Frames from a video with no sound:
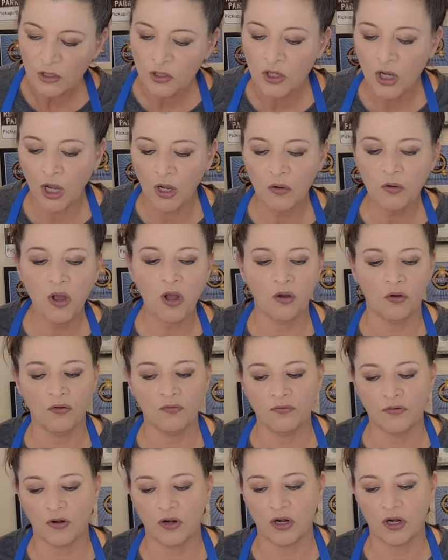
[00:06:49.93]
go
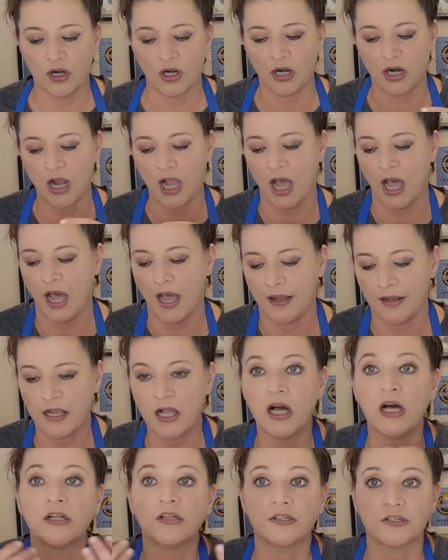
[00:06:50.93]
over uh,
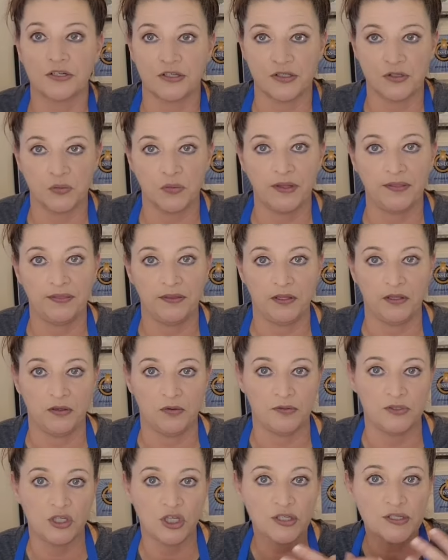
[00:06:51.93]
colors with
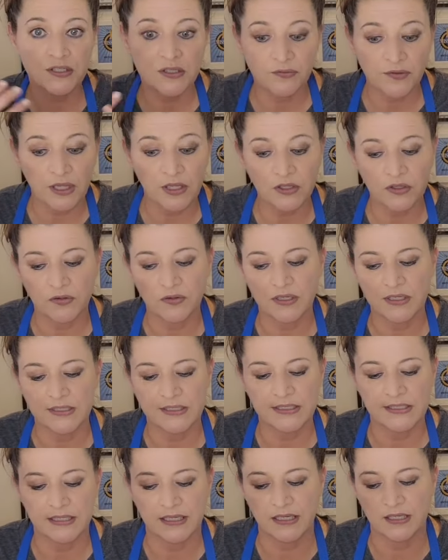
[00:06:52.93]
you just so that you
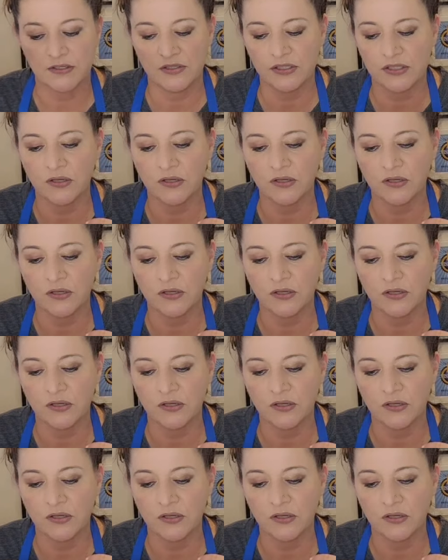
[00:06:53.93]
can see.